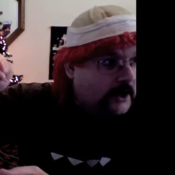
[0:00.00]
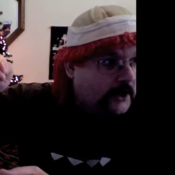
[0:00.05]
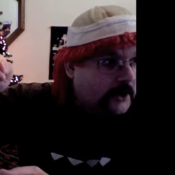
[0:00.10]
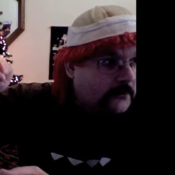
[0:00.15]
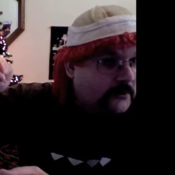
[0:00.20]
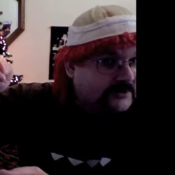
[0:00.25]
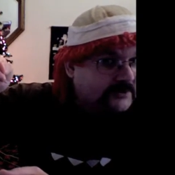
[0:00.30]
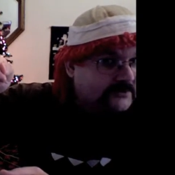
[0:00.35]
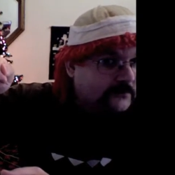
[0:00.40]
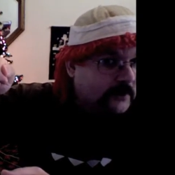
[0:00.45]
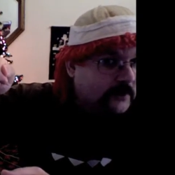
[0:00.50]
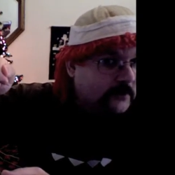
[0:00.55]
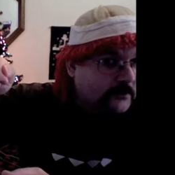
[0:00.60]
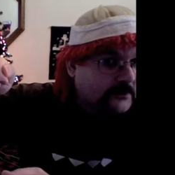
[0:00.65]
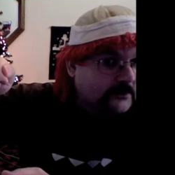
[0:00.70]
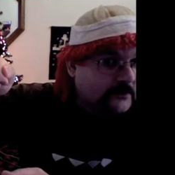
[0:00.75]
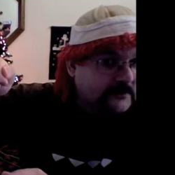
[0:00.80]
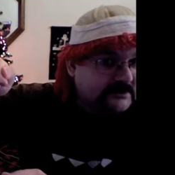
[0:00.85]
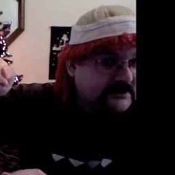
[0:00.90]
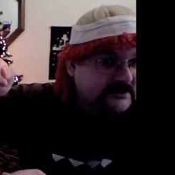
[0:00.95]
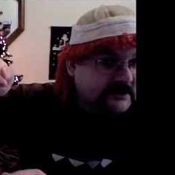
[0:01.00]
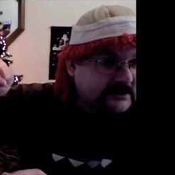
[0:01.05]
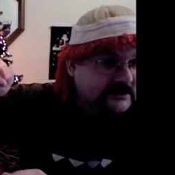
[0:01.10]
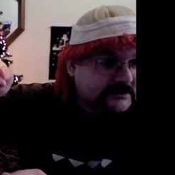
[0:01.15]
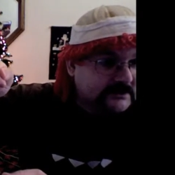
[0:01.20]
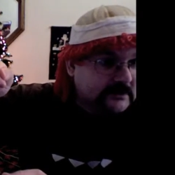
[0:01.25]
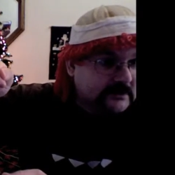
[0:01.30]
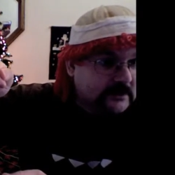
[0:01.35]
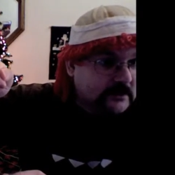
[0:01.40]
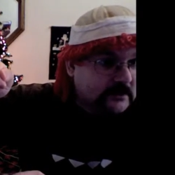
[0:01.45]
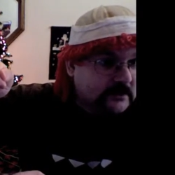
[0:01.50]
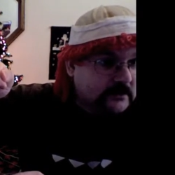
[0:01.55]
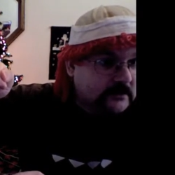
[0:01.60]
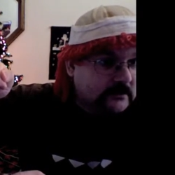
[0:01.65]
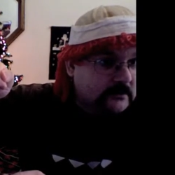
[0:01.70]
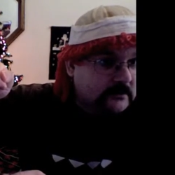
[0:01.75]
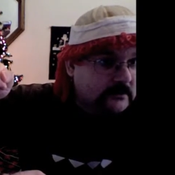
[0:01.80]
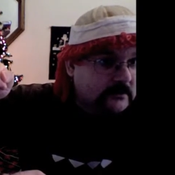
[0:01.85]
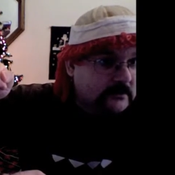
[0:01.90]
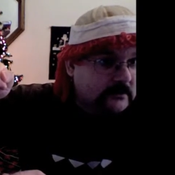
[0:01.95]
What's wrong with your machine, sir?
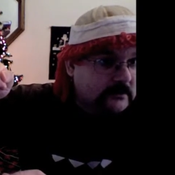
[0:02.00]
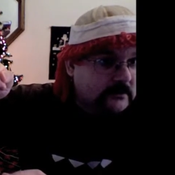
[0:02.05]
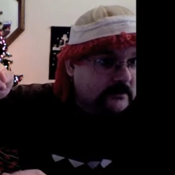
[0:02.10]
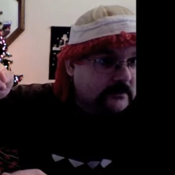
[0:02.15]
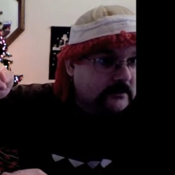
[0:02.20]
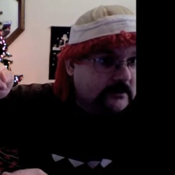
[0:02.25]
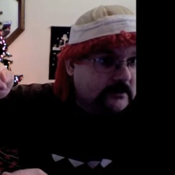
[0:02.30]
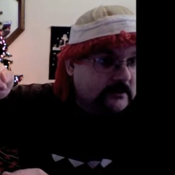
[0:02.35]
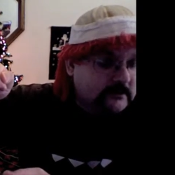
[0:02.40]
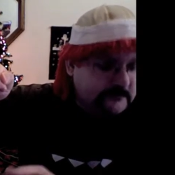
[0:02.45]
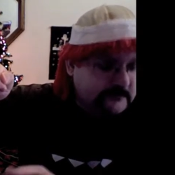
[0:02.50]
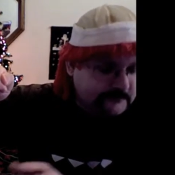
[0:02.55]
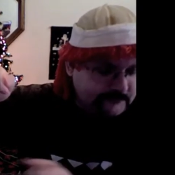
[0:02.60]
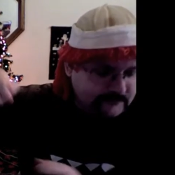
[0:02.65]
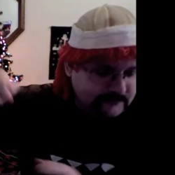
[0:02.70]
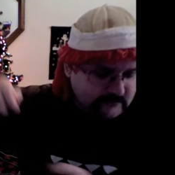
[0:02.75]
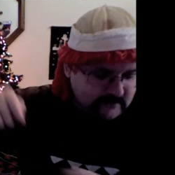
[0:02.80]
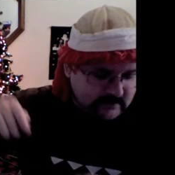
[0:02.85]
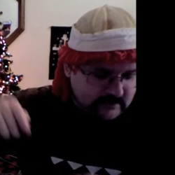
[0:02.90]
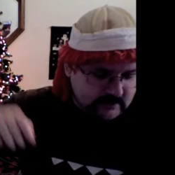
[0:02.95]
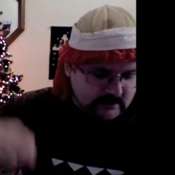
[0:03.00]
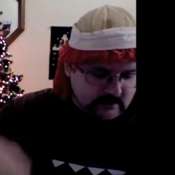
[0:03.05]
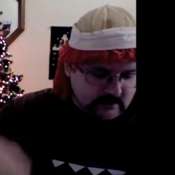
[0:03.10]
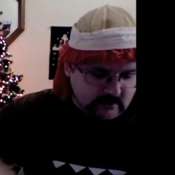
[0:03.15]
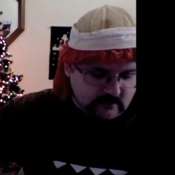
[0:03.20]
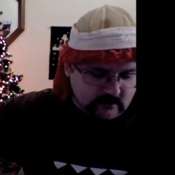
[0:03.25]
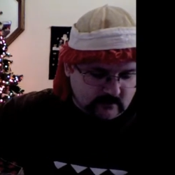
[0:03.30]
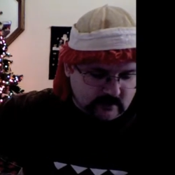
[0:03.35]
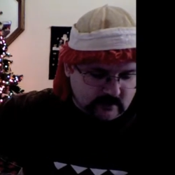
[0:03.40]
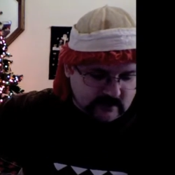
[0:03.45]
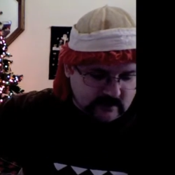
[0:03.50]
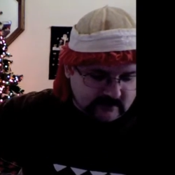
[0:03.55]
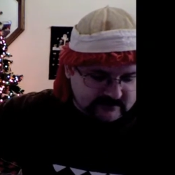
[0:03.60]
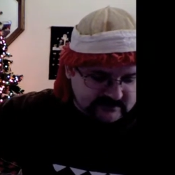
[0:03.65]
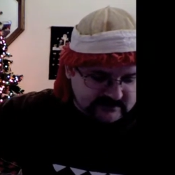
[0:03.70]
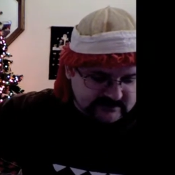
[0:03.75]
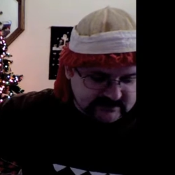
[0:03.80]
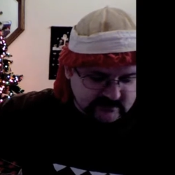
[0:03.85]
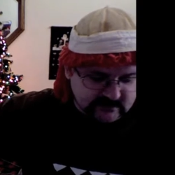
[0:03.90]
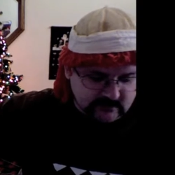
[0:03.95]
Oh, after
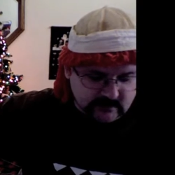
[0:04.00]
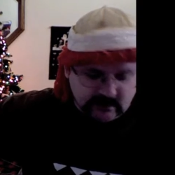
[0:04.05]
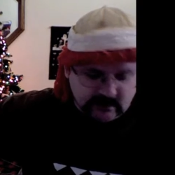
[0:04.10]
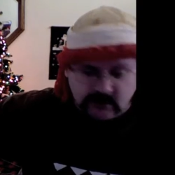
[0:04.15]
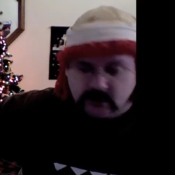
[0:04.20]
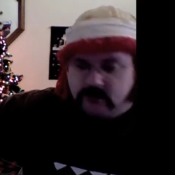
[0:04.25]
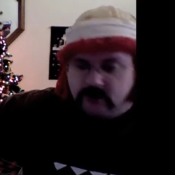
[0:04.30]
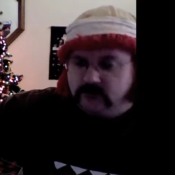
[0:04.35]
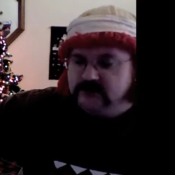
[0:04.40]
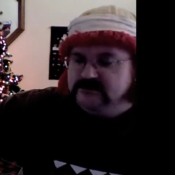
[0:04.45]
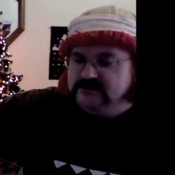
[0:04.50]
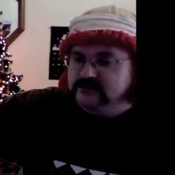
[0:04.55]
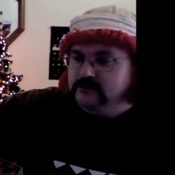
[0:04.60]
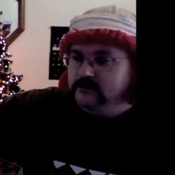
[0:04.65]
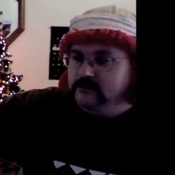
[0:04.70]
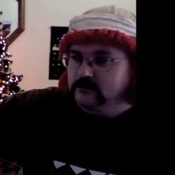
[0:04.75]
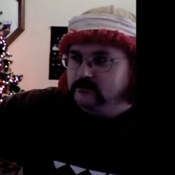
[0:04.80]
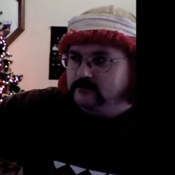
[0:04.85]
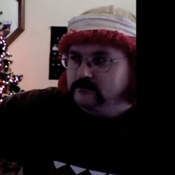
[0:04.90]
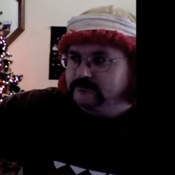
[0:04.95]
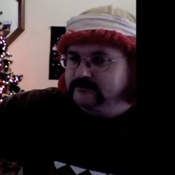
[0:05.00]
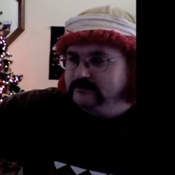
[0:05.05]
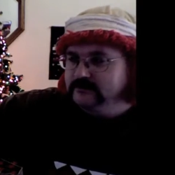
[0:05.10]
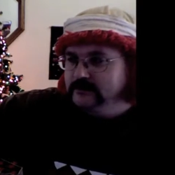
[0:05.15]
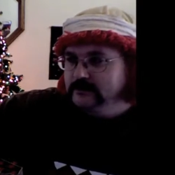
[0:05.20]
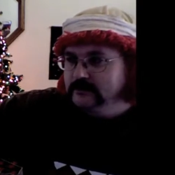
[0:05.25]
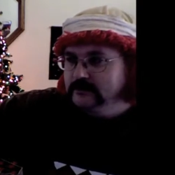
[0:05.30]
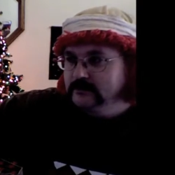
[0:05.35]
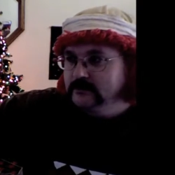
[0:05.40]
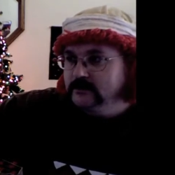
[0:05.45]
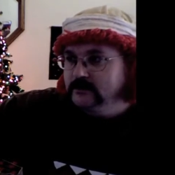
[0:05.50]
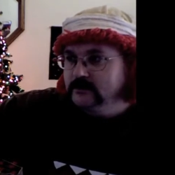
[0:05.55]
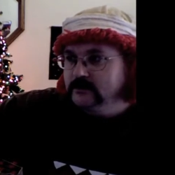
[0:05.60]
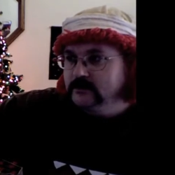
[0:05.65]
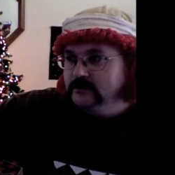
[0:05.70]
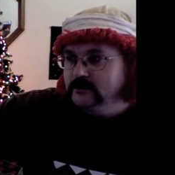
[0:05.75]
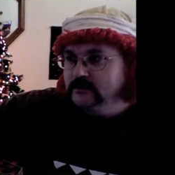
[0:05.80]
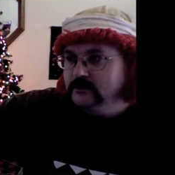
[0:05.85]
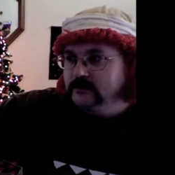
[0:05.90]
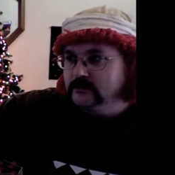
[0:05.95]
2 a.m. we turn it off.
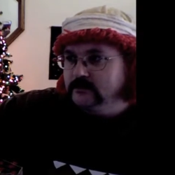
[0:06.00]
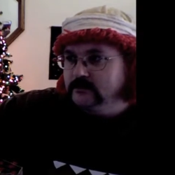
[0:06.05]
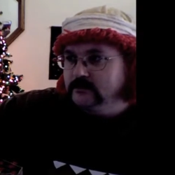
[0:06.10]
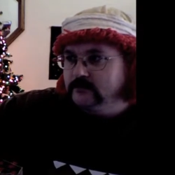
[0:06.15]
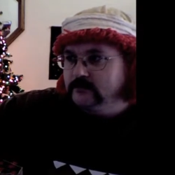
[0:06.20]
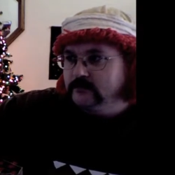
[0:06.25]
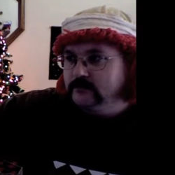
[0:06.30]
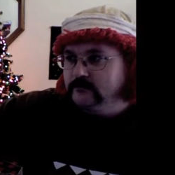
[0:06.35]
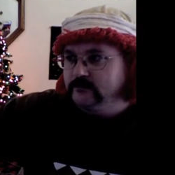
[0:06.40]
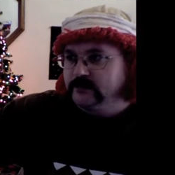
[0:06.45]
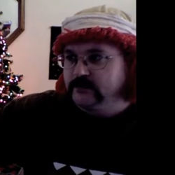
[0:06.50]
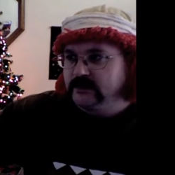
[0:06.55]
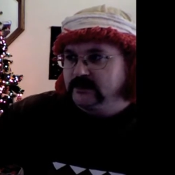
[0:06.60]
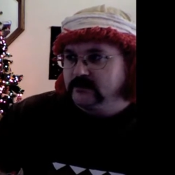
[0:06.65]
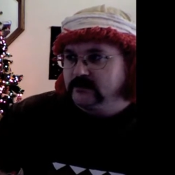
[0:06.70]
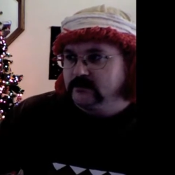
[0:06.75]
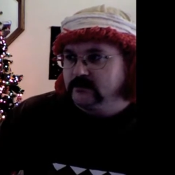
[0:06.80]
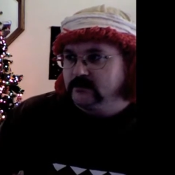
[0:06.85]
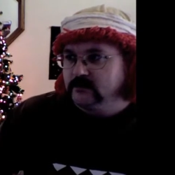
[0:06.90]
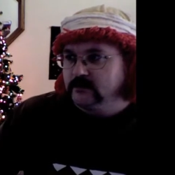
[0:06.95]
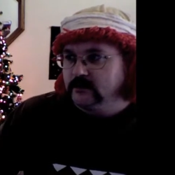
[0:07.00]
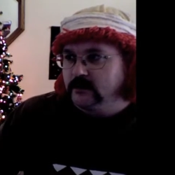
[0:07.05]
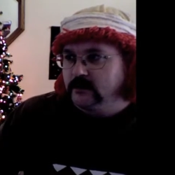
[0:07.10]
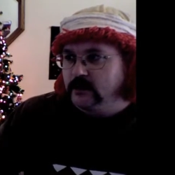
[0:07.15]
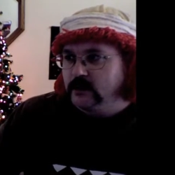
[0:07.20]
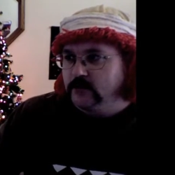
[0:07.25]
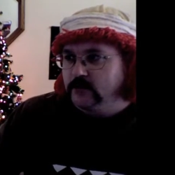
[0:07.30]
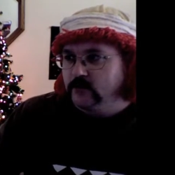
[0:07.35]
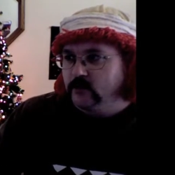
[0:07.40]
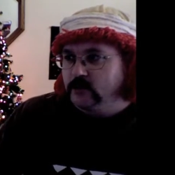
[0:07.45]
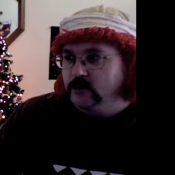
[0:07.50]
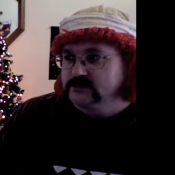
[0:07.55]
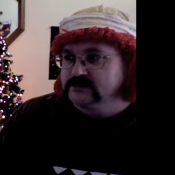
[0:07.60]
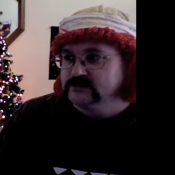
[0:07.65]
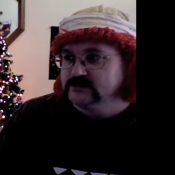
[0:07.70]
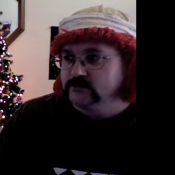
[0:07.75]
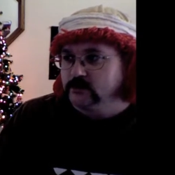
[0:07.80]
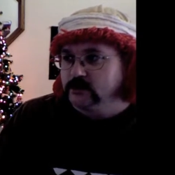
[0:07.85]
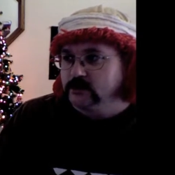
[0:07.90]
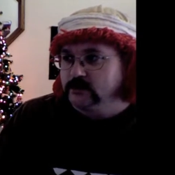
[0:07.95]
But I wanted
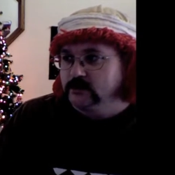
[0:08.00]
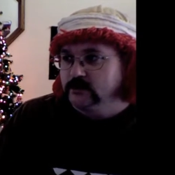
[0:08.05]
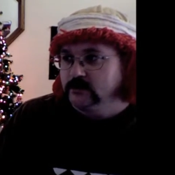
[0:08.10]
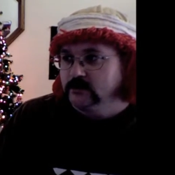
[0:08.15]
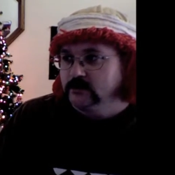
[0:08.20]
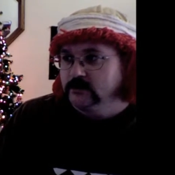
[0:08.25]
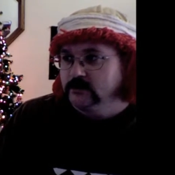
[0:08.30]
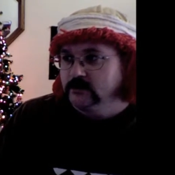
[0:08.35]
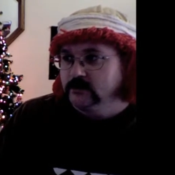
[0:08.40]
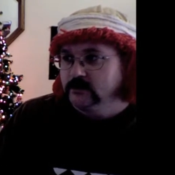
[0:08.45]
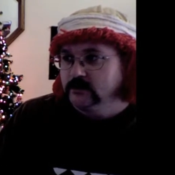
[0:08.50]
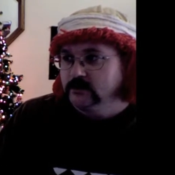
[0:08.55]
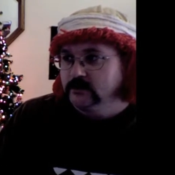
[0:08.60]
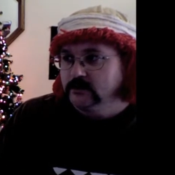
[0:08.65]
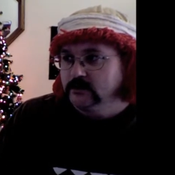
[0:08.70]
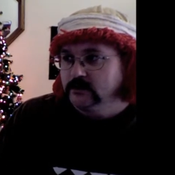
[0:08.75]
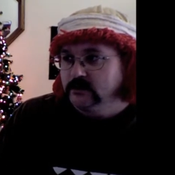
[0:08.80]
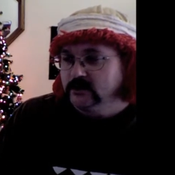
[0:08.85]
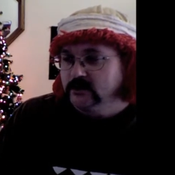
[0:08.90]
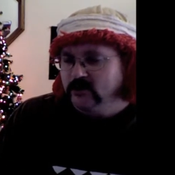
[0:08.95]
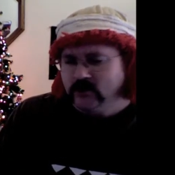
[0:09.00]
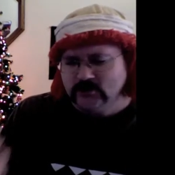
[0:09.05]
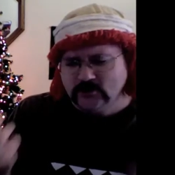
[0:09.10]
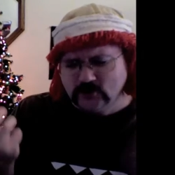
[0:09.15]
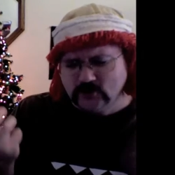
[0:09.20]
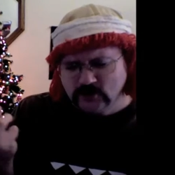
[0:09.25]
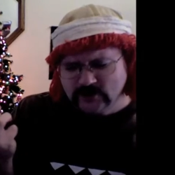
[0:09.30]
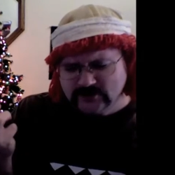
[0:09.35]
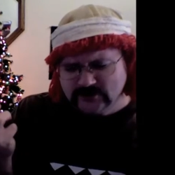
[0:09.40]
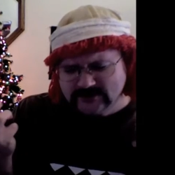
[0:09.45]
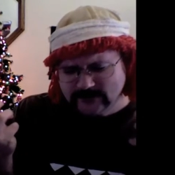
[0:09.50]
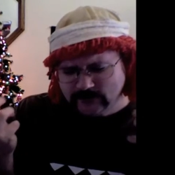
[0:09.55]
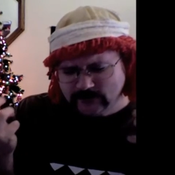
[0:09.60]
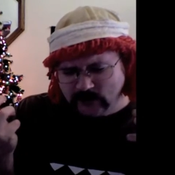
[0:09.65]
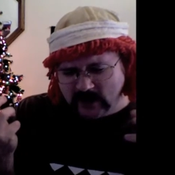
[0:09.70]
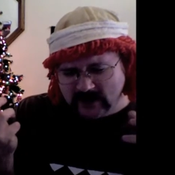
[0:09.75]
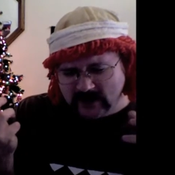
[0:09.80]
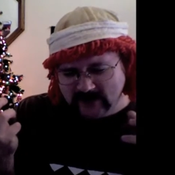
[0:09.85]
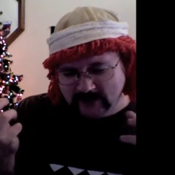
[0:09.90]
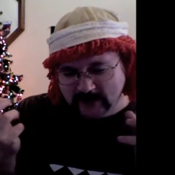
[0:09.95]
one. Are you going to
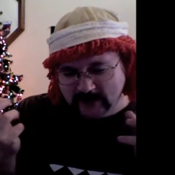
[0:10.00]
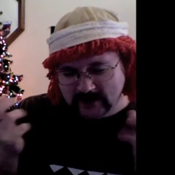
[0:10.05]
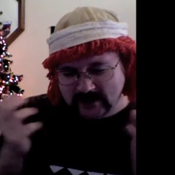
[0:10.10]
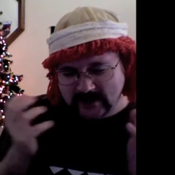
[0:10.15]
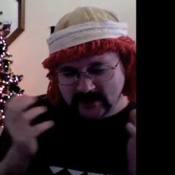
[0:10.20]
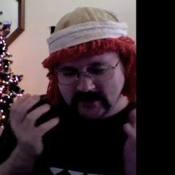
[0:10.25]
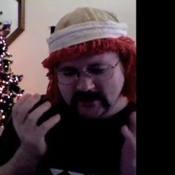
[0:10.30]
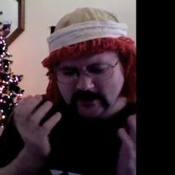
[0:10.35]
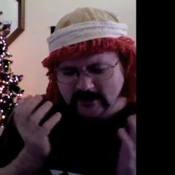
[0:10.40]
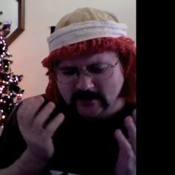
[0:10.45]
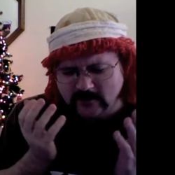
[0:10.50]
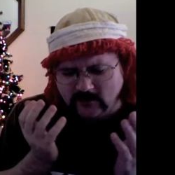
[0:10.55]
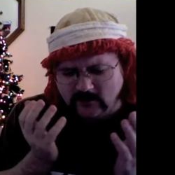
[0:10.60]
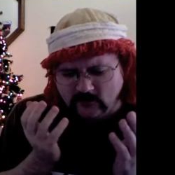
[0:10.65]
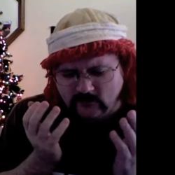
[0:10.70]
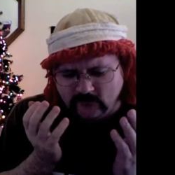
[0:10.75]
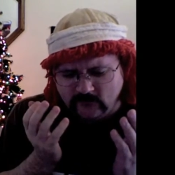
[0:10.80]
deprive me of